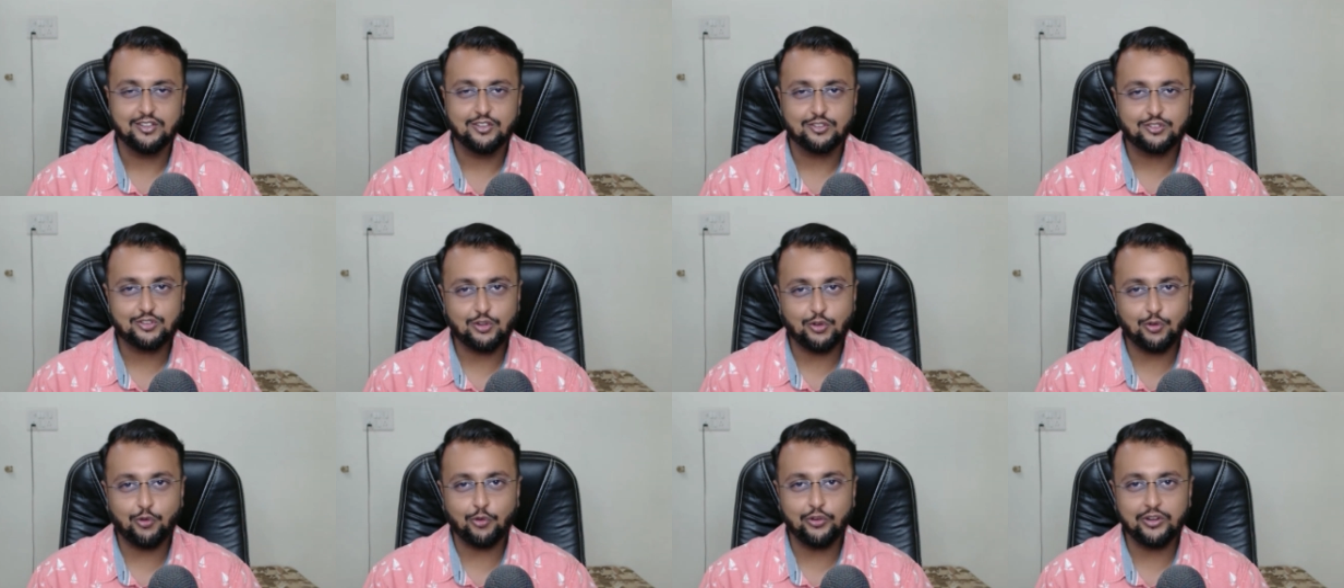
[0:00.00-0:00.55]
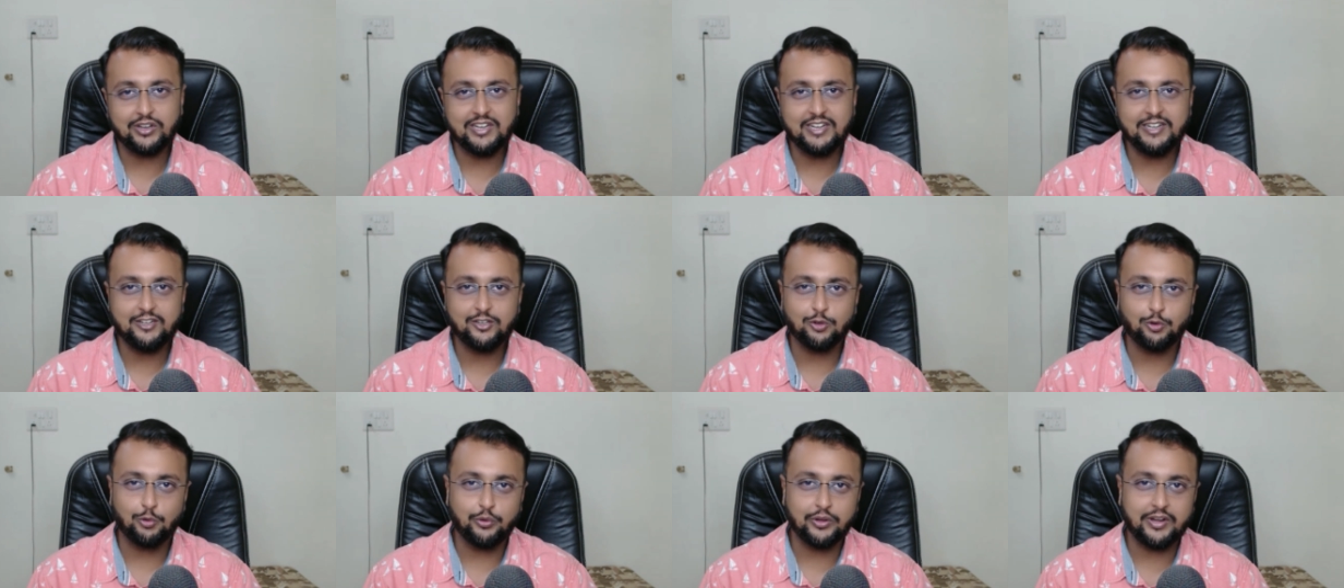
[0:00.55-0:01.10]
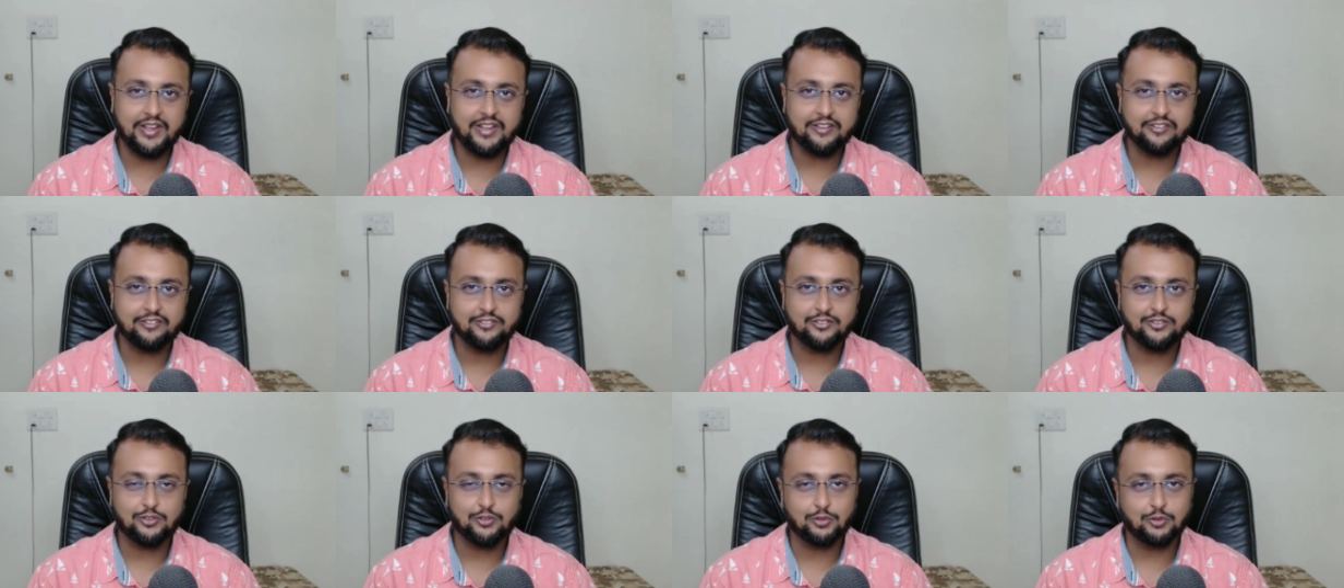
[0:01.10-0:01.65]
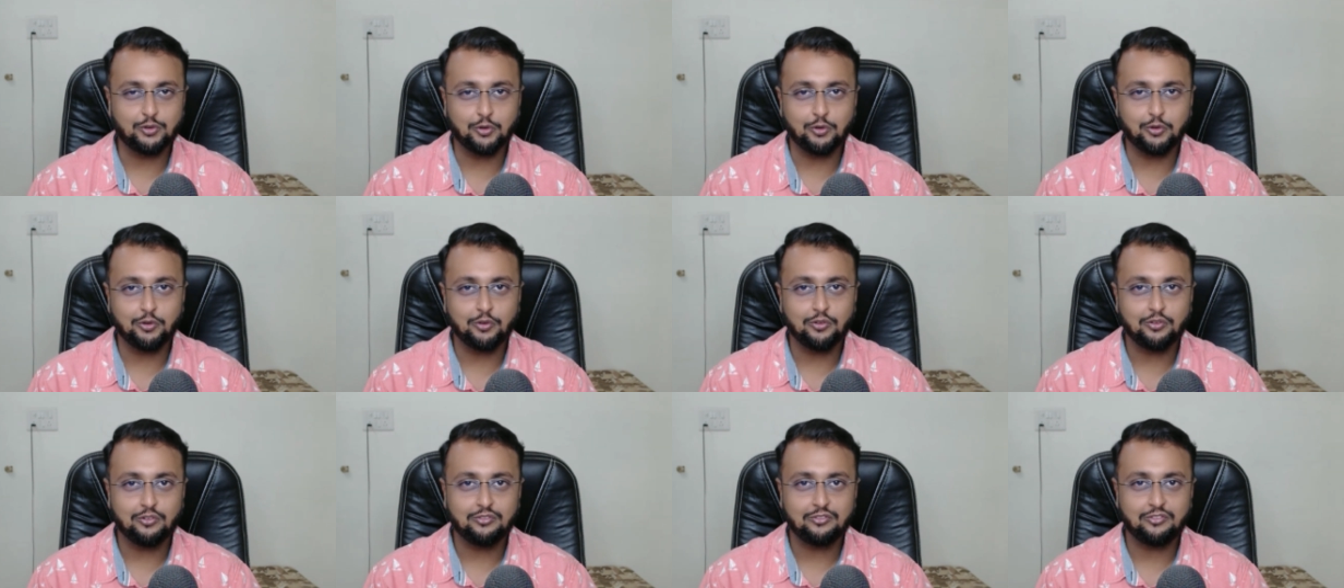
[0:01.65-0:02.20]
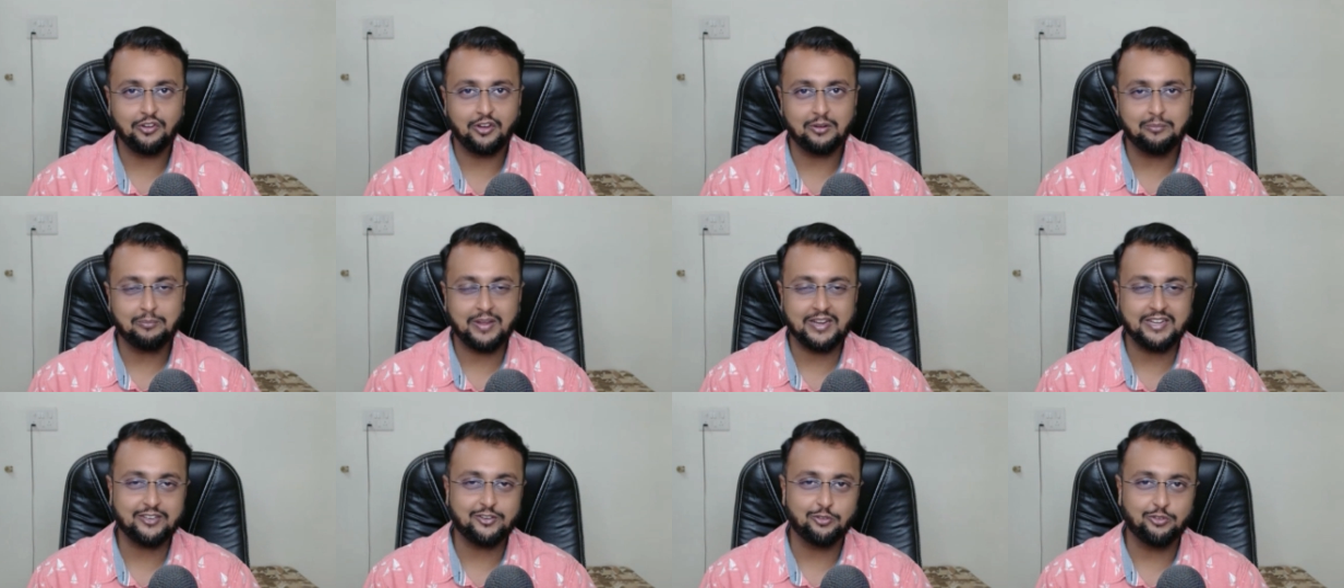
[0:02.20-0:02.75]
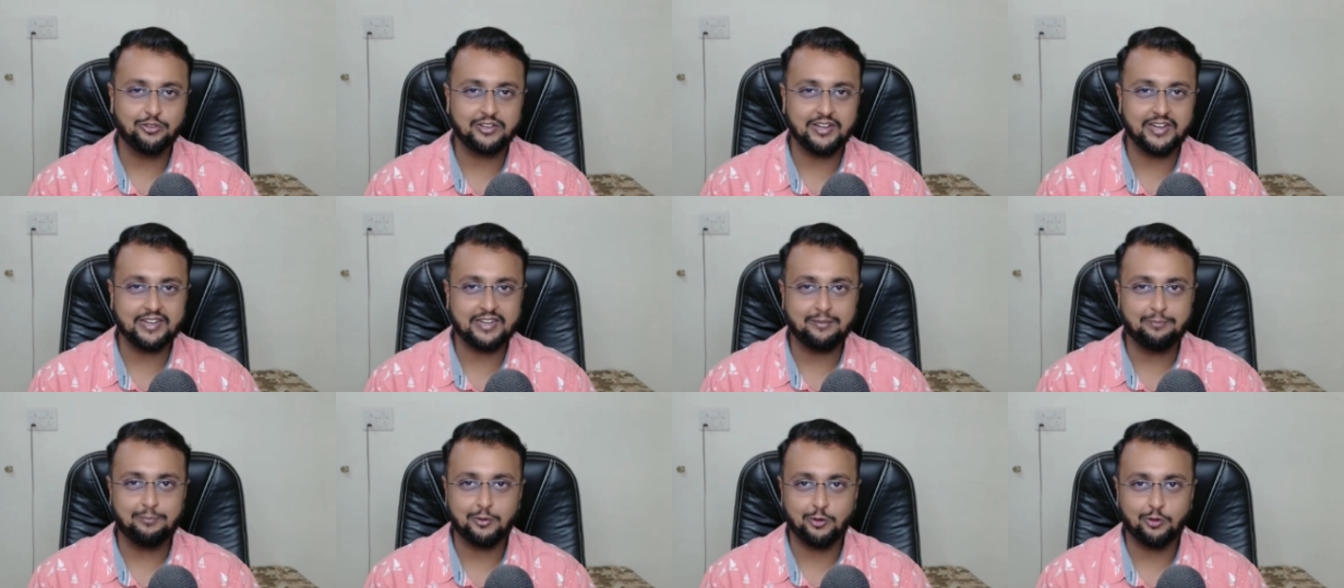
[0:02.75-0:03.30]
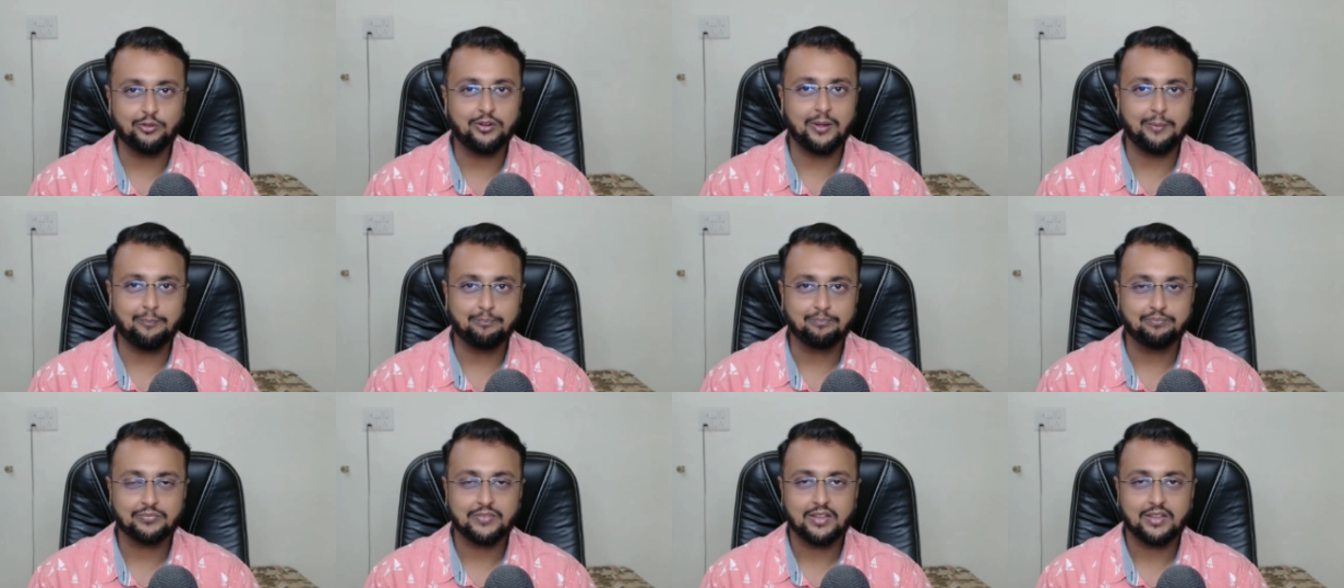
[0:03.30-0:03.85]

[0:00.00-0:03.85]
So only two days to go for my new training program.